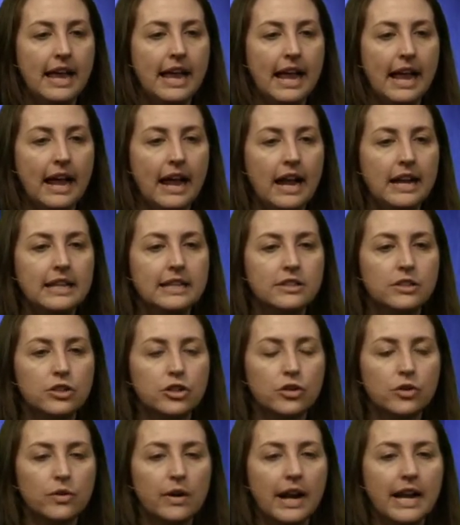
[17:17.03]
and it's
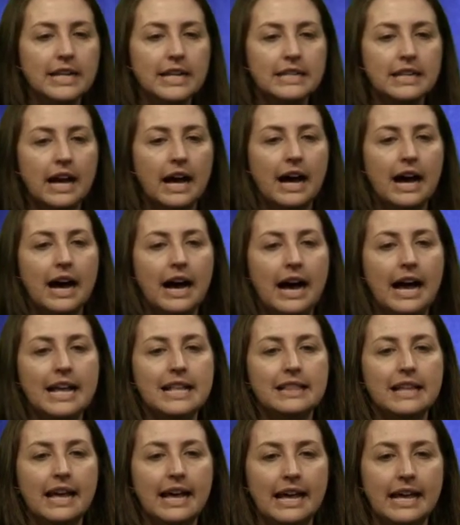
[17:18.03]
trying to
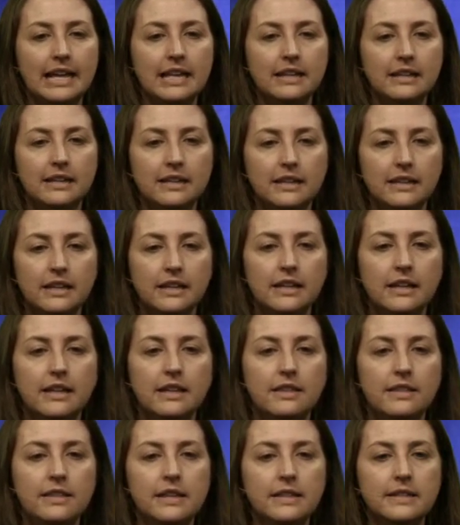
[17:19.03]
highlight
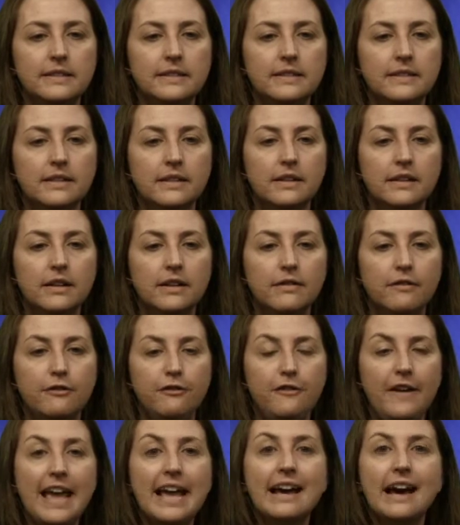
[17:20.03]
this
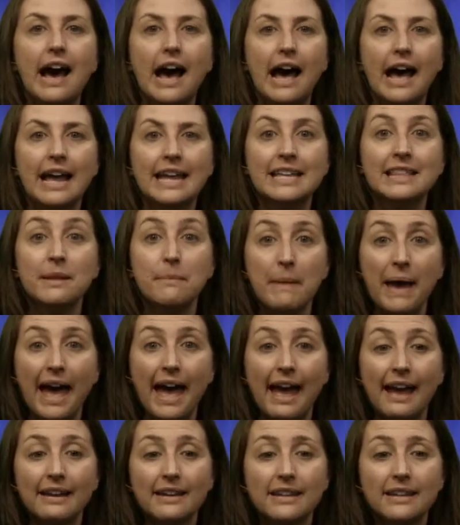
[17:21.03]
fake eye in the
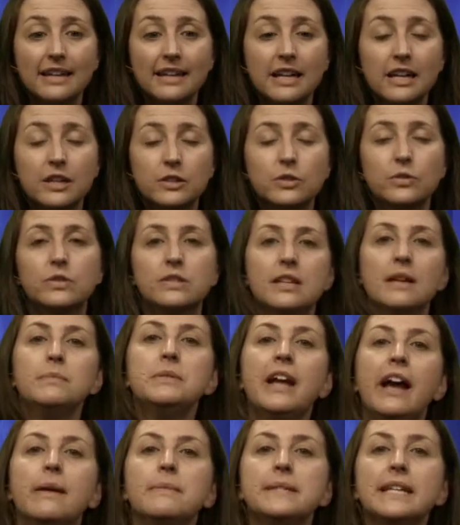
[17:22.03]
back. So
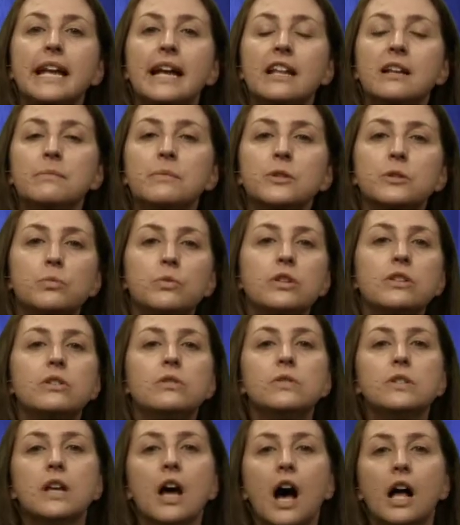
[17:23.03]
sometimes animals will
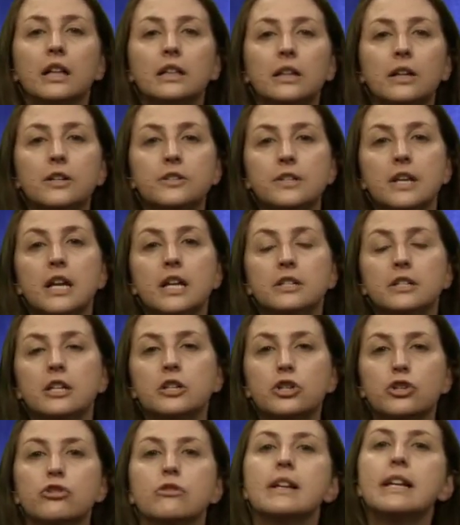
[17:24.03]
use colors to
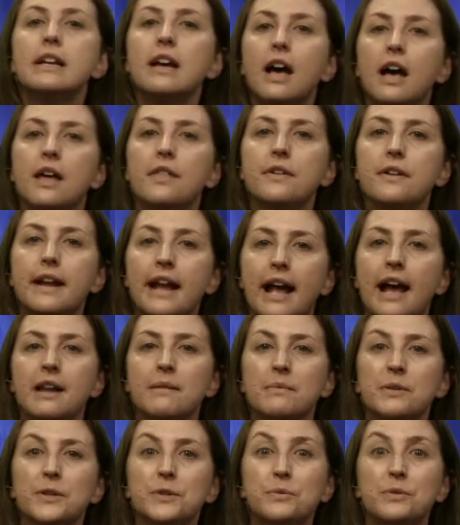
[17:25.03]
trick other
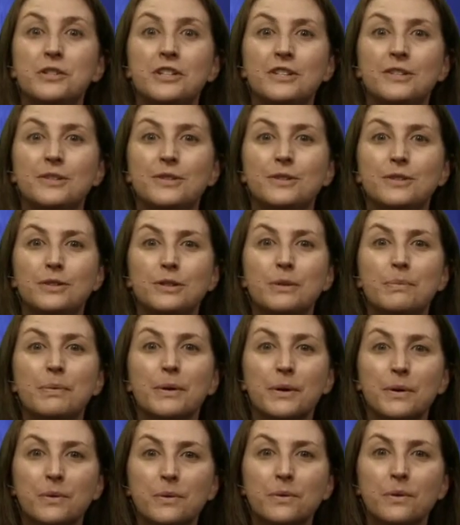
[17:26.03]
animals, which is super
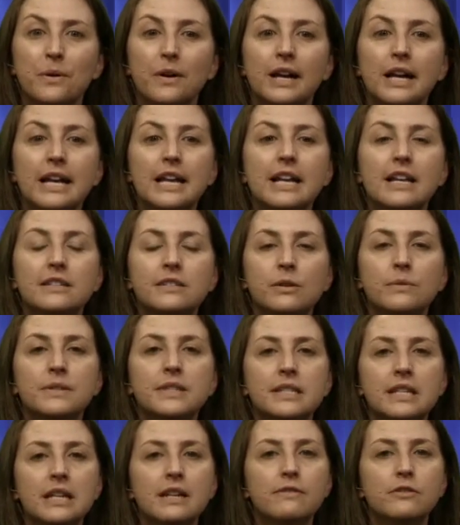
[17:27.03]
cool. So
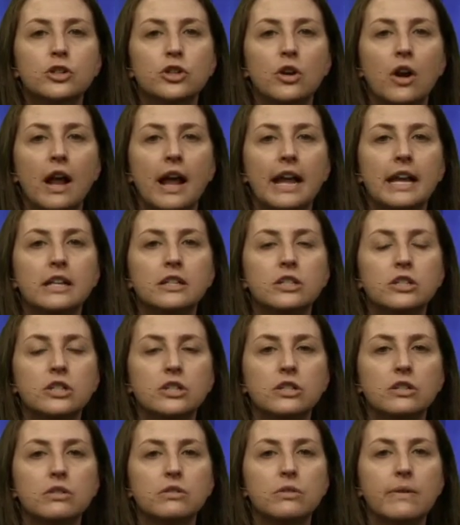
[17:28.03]
instead of trying
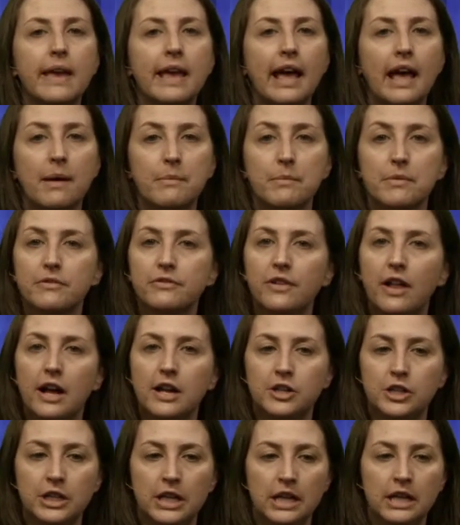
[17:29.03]
to
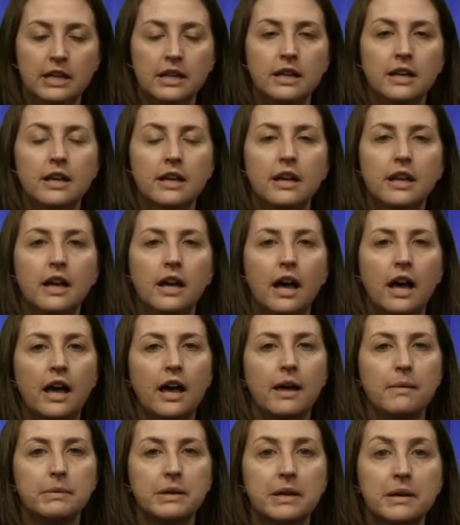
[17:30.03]
camouflage in
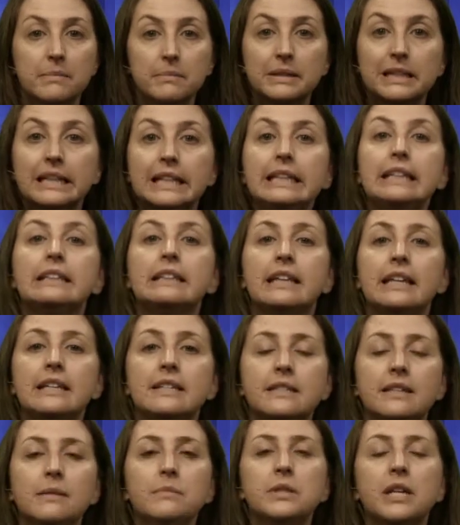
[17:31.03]
um, completely,
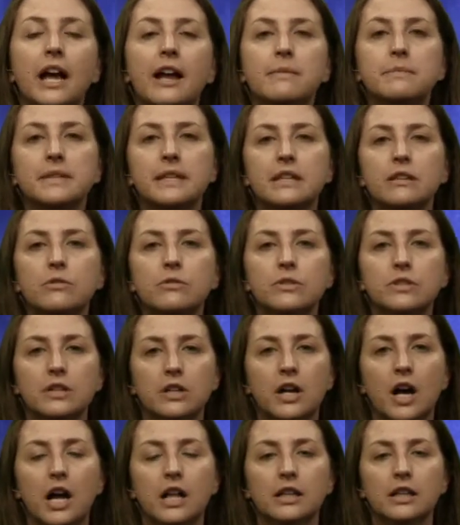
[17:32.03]
sometimes they use their
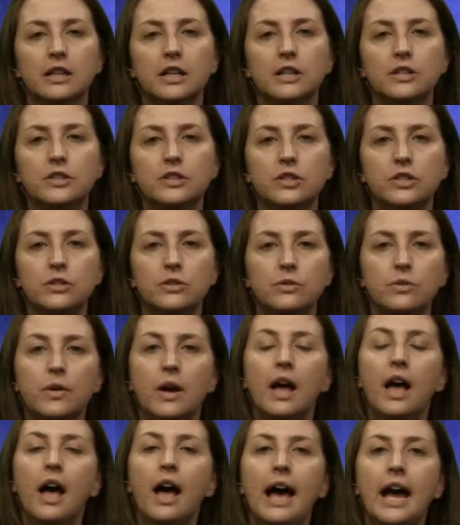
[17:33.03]
colors to
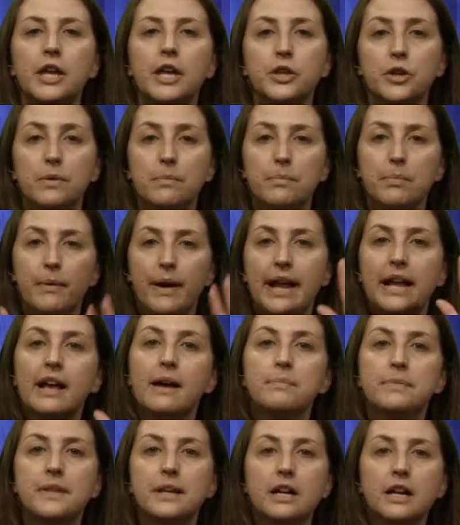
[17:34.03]
either break
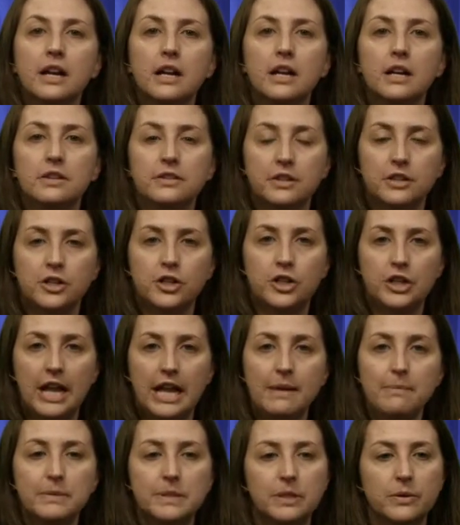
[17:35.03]
up their, their
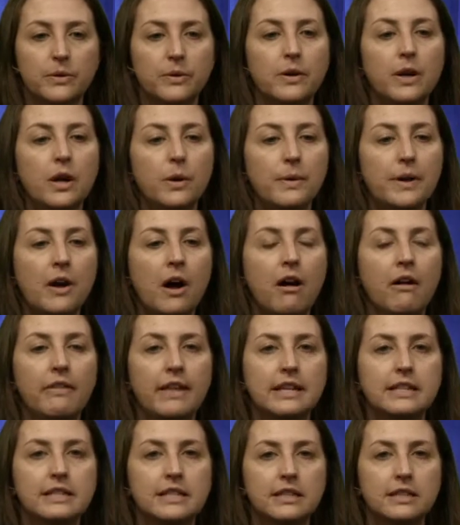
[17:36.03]
shape, so we call
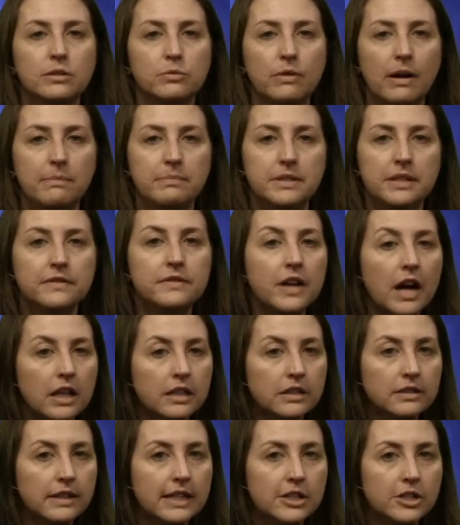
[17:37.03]
that disruptive
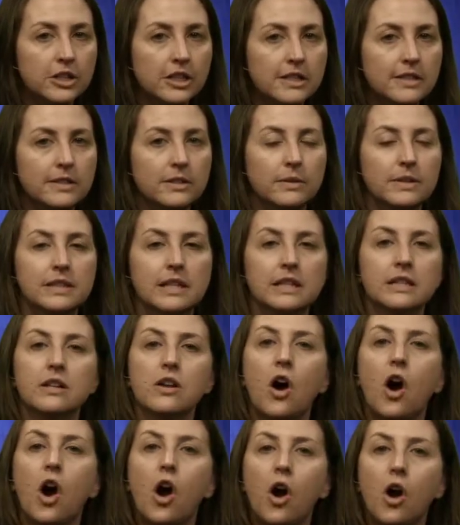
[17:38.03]
coloration, so it's a little
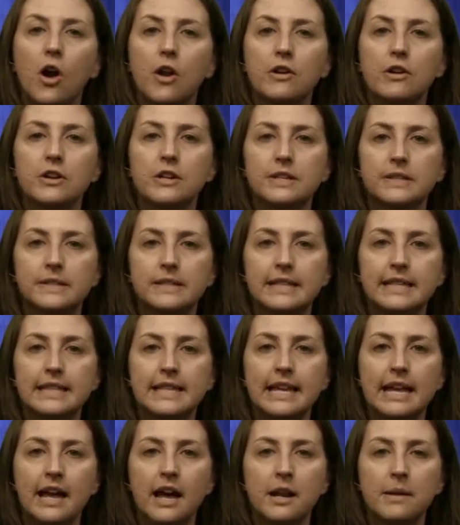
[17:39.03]
harder to see
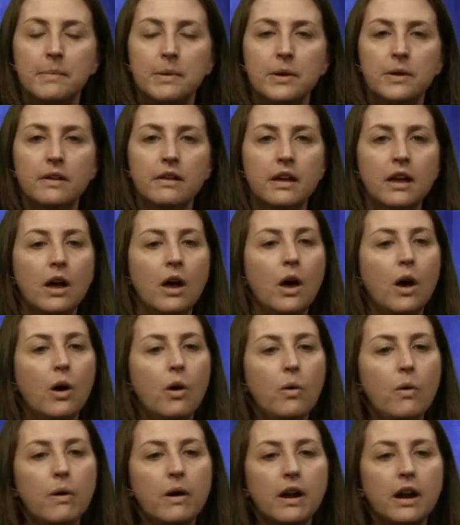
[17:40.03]
the animal,
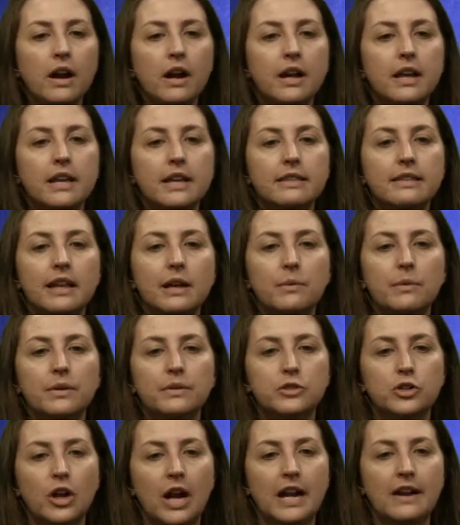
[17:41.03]
or they will
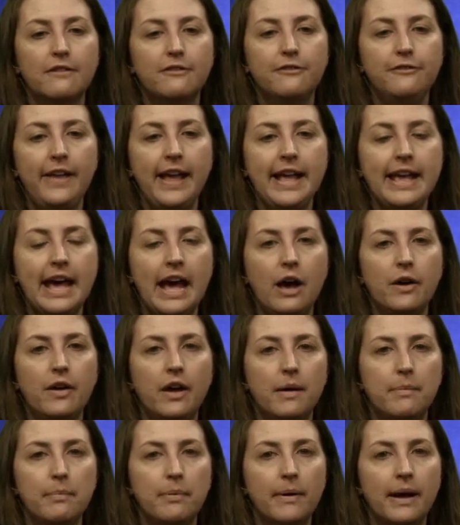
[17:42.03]
try to fake out
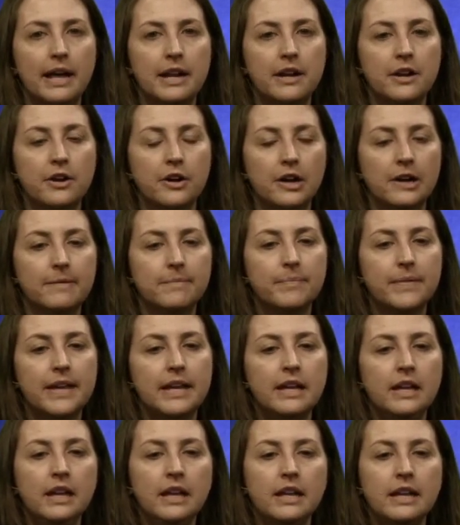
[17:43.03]
a predator.
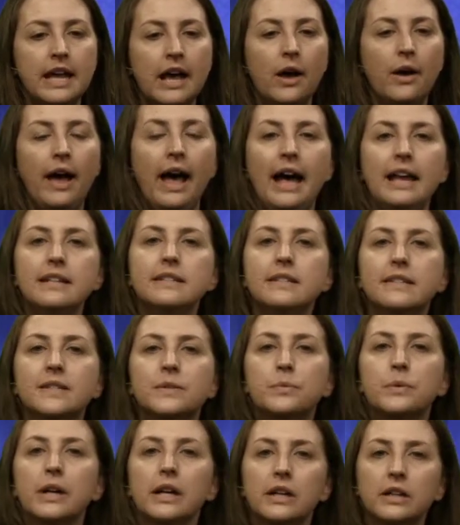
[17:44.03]
Now, how does this
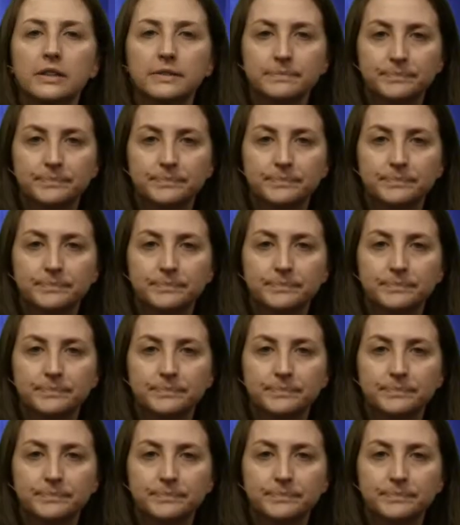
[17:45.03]
work?